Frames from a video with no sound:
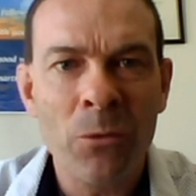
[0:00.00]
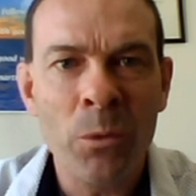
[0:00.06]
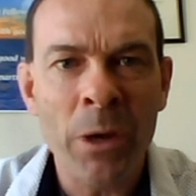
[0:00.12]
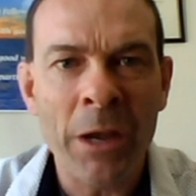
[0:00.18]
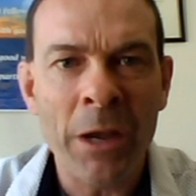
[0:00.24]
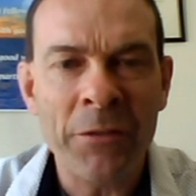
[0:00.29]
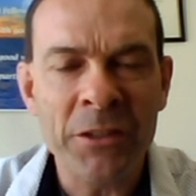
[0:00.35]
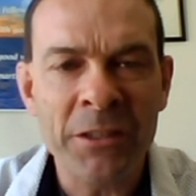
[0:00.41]

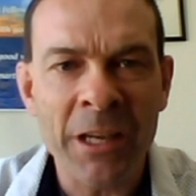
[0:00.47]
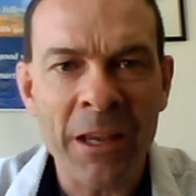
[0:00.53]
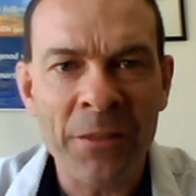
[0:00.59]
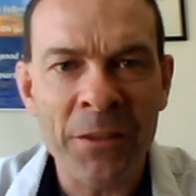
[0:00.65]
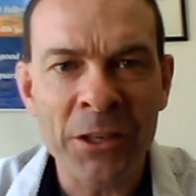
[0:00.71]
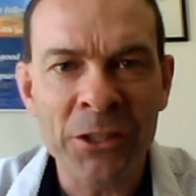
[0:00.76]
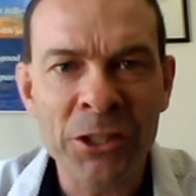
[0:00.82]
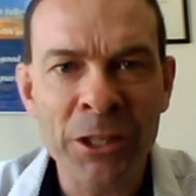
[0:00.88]
We have to take
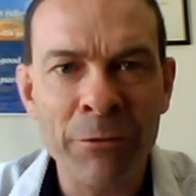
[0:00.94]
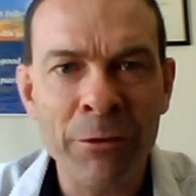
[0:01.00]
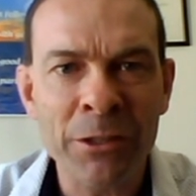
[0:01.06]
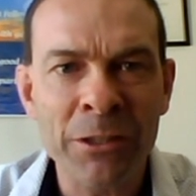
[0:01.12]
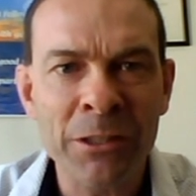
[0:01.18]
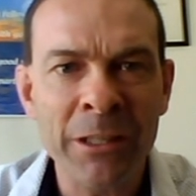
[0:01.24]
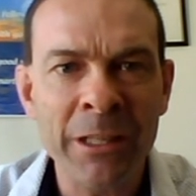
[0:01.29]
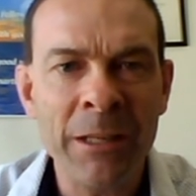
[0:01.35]
things
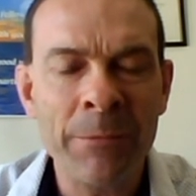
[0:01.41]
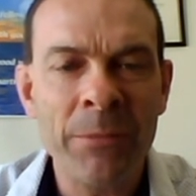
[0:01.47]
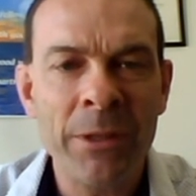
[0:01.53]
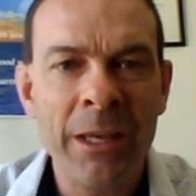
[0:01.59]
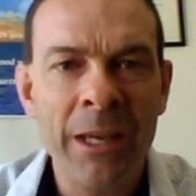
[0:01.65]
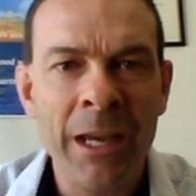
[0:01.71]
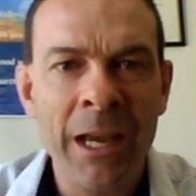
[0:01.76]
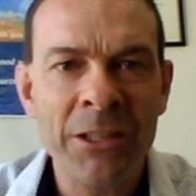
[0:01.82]
seriously.
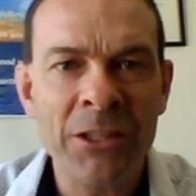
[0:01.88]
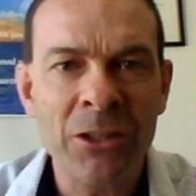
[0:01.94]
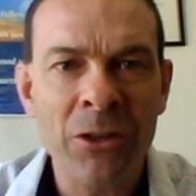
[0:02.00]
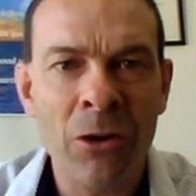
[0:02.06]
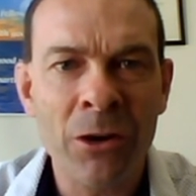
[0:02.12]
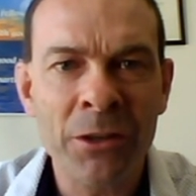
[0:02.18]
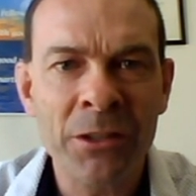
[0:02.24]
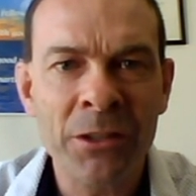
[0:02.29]

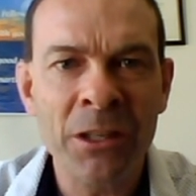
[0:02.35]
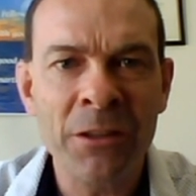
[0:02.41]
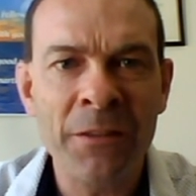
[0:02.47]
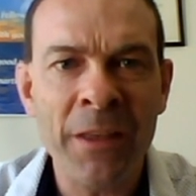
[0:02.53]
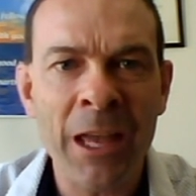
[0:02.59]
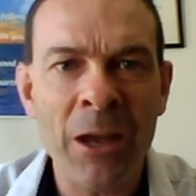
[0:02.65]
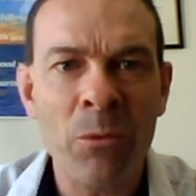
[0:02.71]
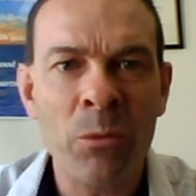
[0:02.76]
Hezekiah did
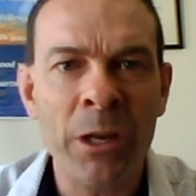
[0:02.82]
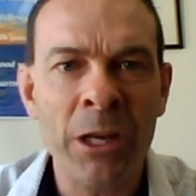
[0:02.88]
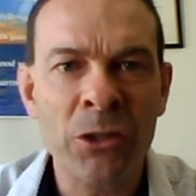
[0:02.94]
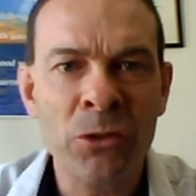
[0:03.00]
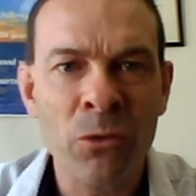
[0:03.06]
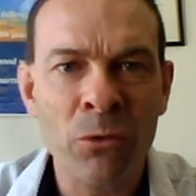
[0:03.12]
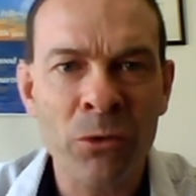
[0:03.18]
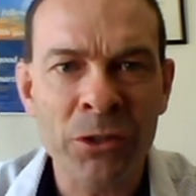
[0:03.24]
that when he
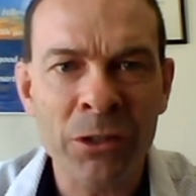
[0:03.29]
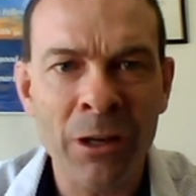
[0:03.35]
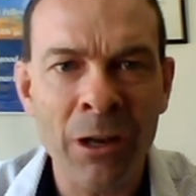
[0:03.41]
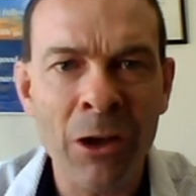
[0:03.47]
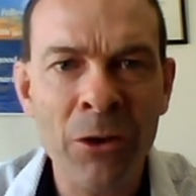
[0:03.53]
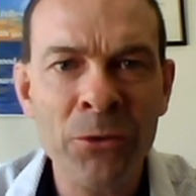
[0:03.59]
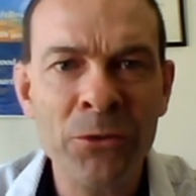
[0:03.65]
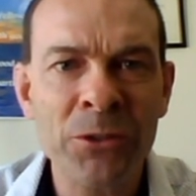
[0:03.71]
tore his
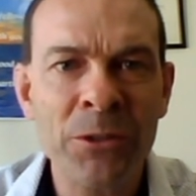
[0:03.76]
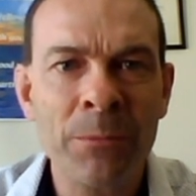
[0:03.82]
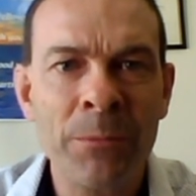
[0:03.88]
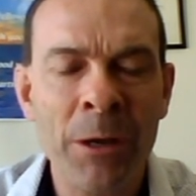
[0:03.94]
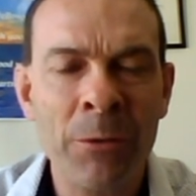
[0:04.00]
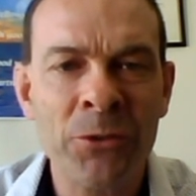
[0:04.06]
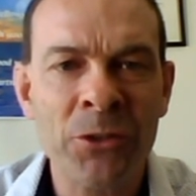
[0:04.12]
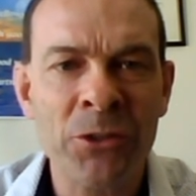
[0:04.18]
clothes.
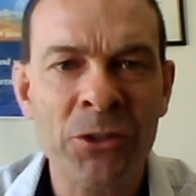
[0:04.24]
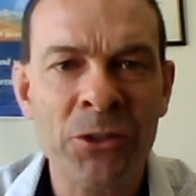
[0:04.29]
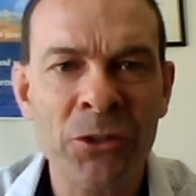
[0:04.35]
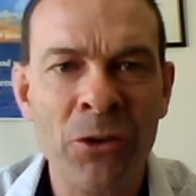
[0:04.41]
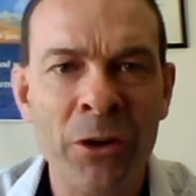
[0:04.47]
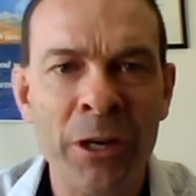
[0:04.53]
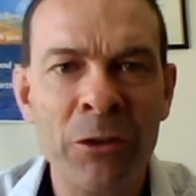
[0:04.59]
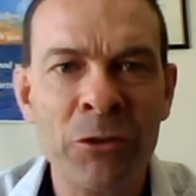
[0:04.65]
That was a
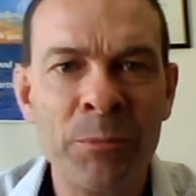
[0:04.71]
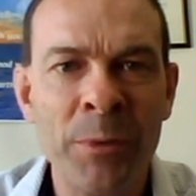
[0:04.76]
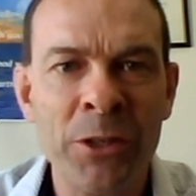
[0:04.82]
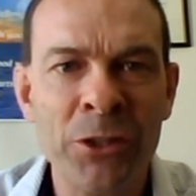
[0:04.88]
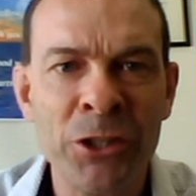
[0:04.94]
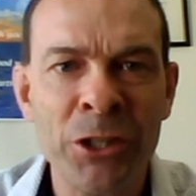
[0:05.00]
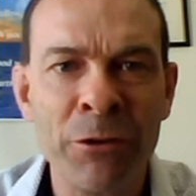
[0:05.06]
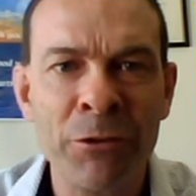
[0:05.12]
sign he was
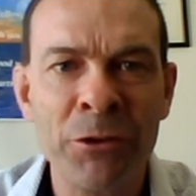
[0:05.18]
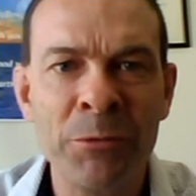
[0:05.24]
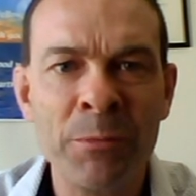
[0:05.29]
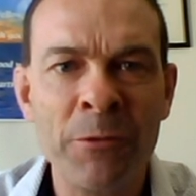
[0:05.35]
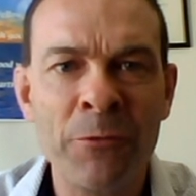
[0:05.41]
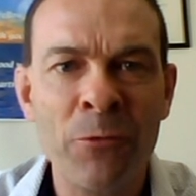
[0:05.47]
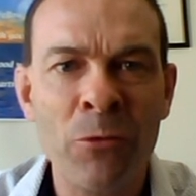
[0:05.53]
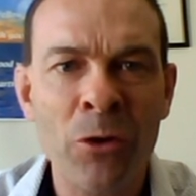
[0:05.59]
being serious
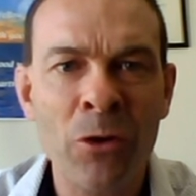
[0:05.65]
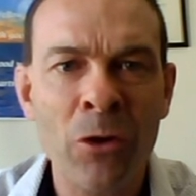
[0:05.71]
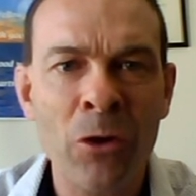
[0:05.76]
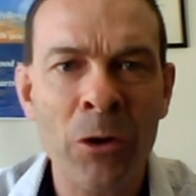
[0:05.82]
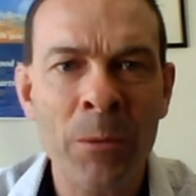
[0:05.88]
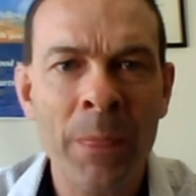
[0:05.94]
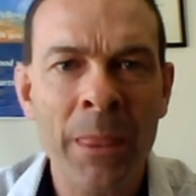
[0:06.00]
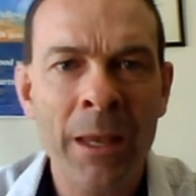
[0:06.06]
before
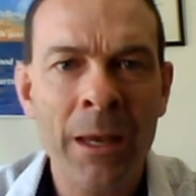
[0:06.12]
God.